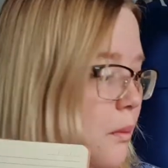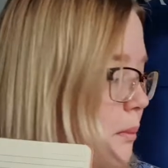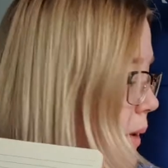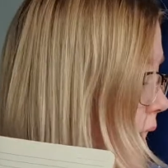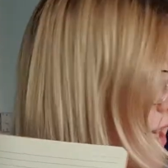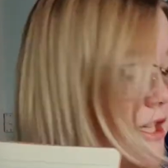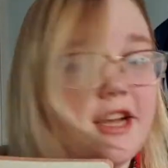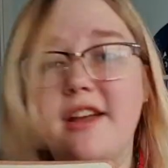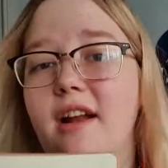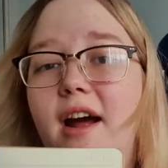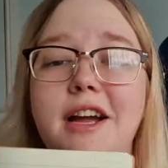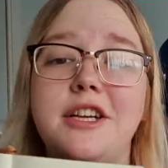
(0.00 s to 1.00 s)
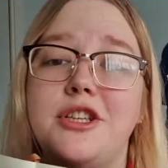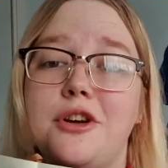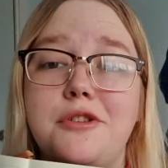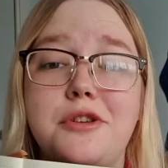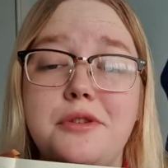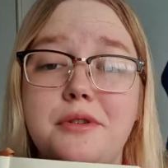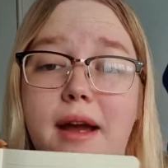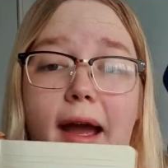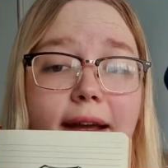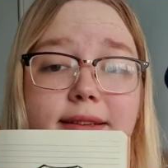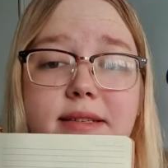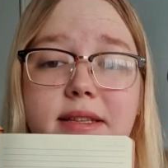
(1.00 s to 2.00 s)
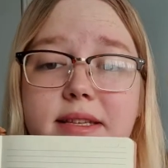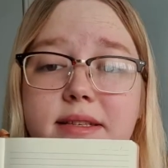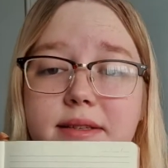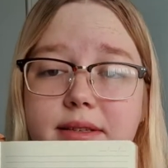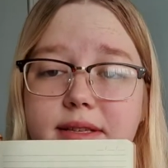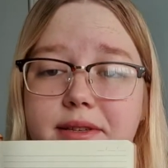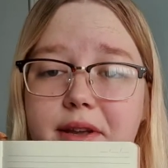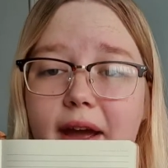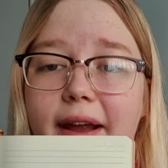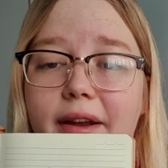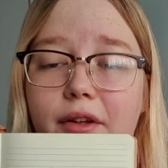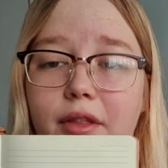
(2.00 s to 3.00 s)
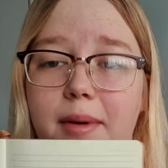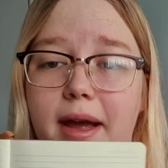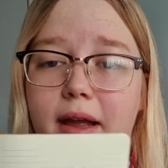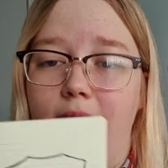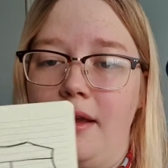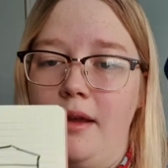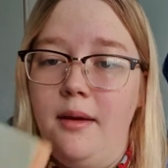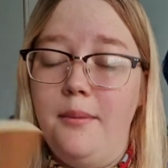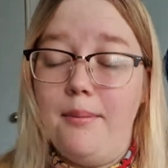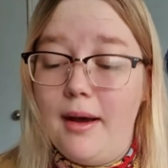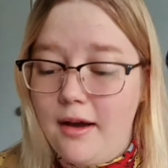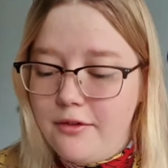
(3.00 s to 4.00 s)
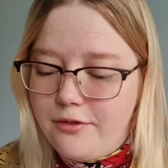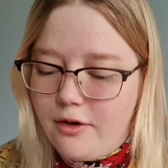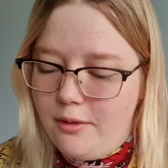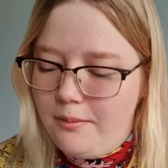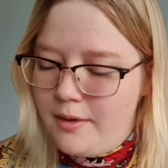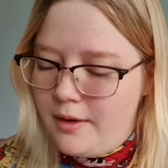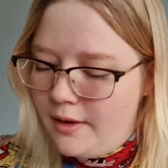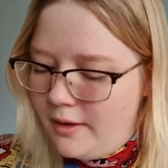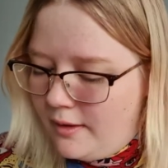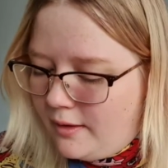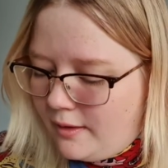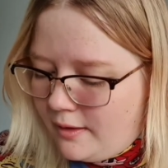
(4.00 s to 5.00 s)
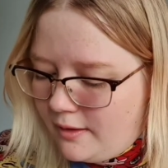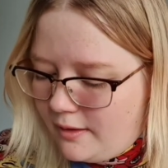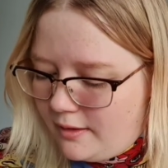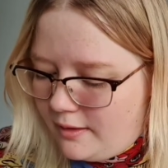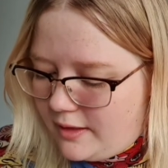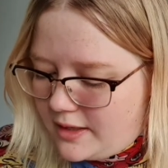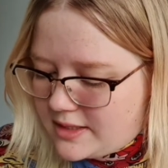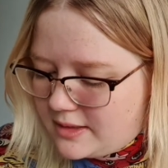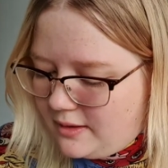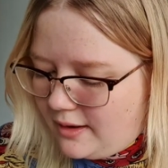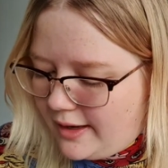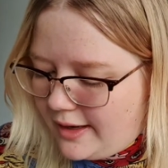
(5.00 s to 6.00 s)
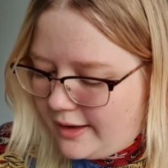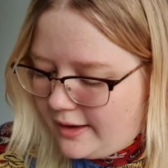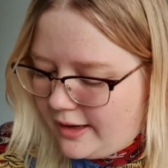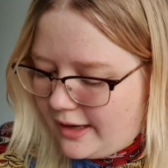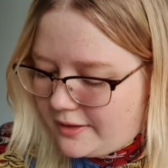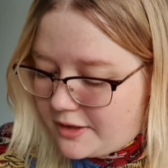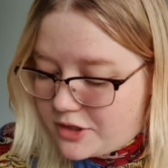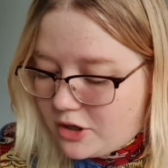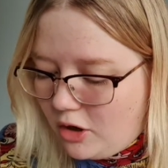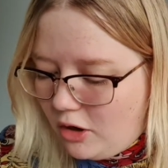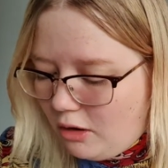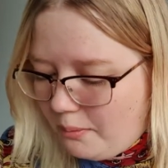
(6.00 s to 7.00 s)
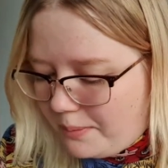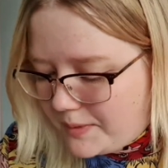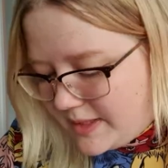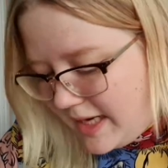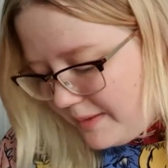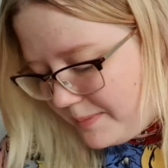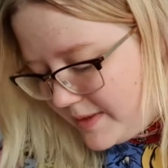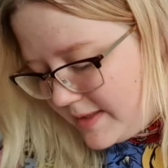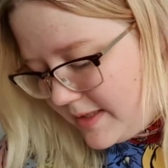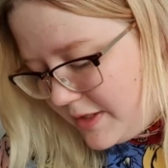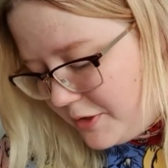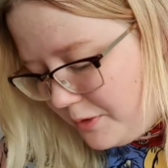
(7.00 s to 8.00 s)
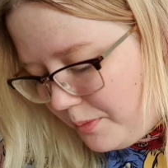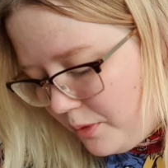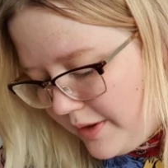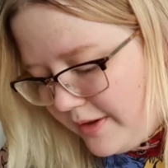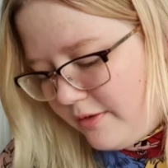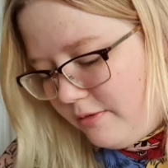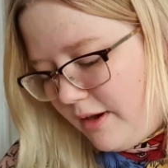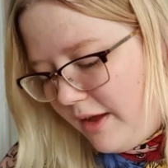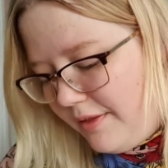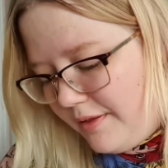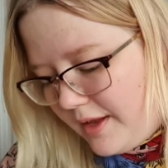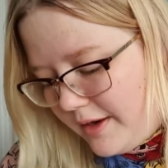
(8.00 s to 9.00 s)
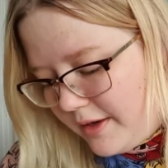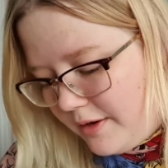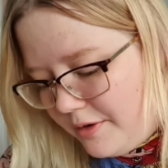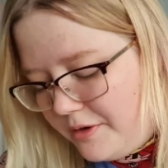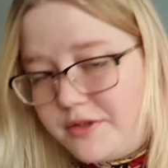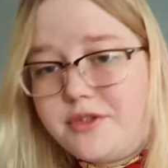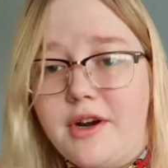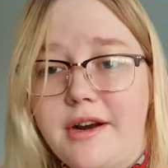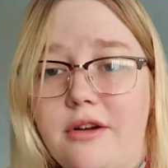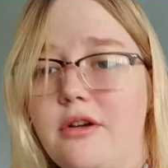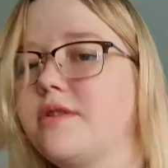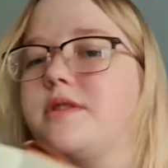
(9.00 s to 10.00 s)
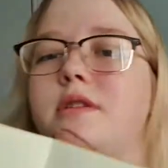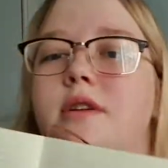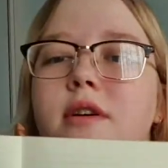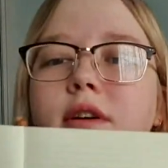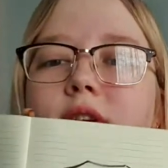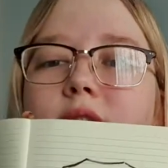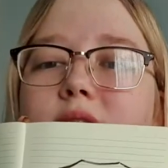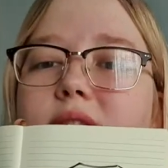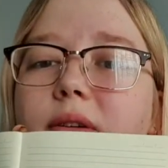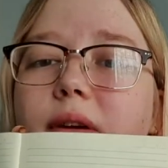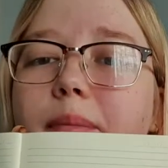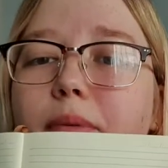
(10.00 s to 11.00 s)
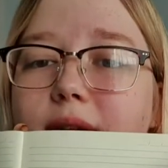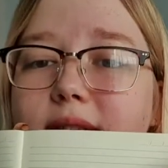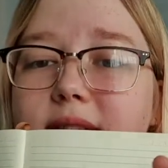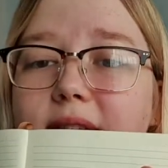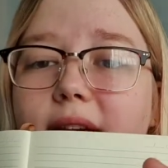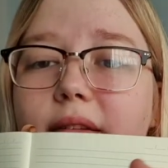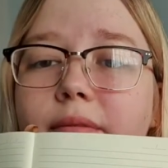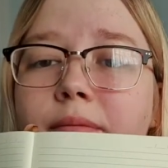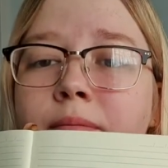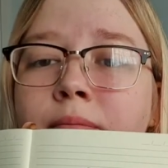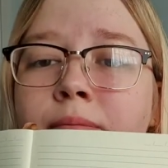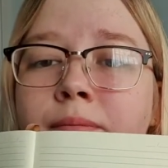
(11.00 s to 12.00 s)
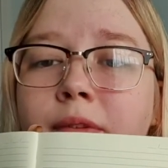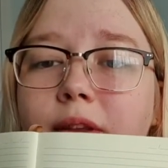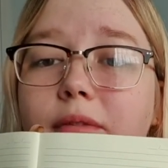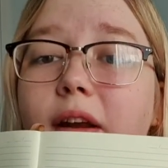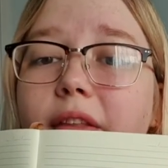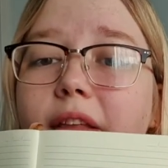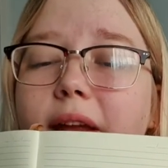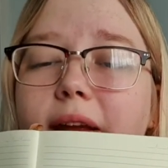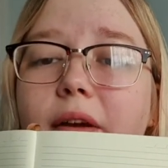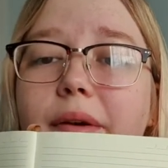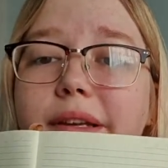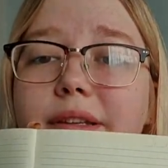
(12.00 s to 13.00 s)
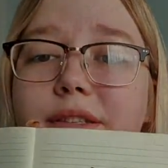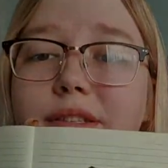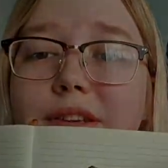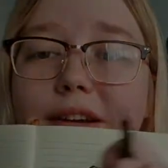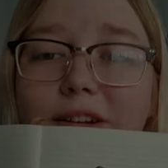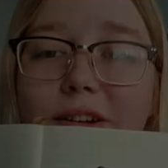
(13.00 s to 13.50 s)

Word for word: my jacket I showed you has this design on the back apart from this line at the top tapers into a point rather than it goes straight across so it points down rather than going straight